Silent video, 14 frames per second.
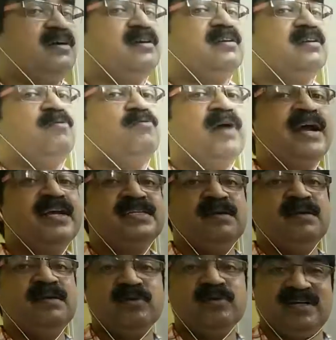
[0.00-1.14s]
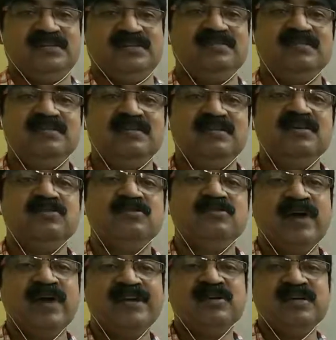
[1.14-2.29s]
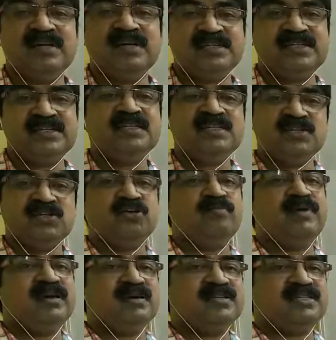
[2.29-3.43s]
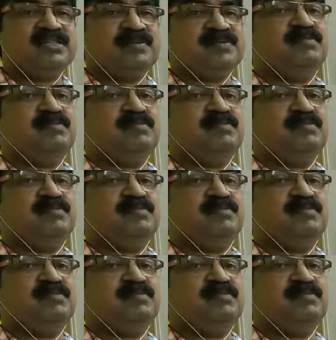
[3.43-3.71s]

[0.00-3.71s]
Now, why it is important? Why to understand these economic concepts?